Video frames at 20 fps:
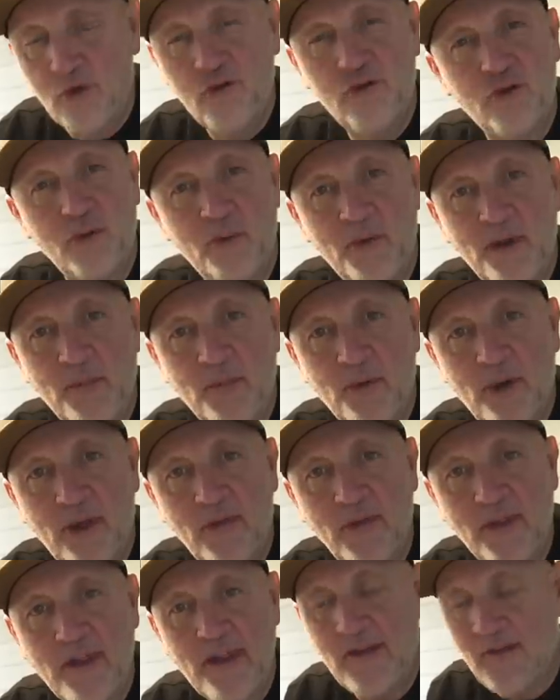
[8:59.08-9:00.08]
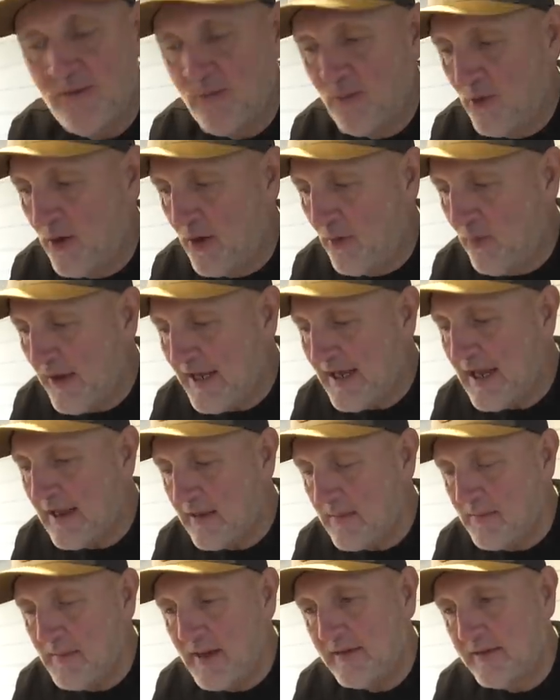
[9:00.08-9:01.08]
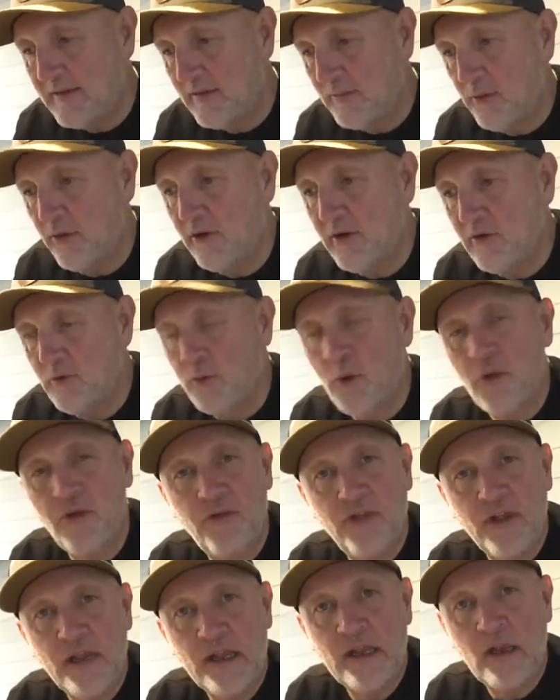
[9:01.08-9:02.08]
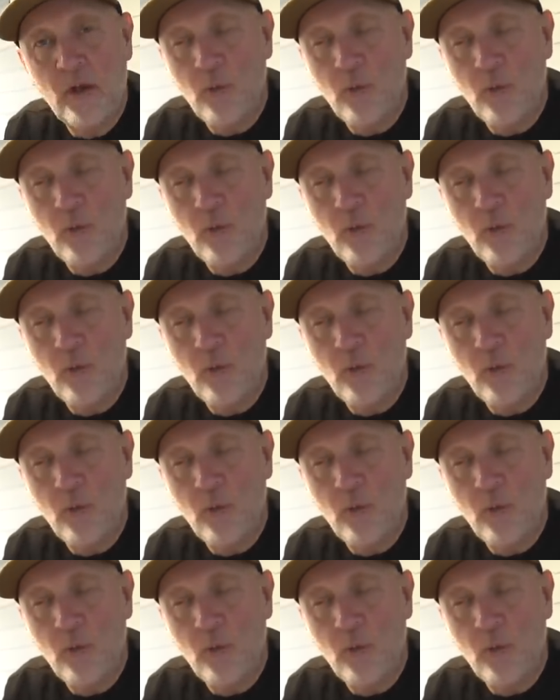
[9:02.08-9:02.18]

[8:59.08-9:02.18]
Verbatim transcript: summary, but I think you, uh, well, you get the message, but there is one thing,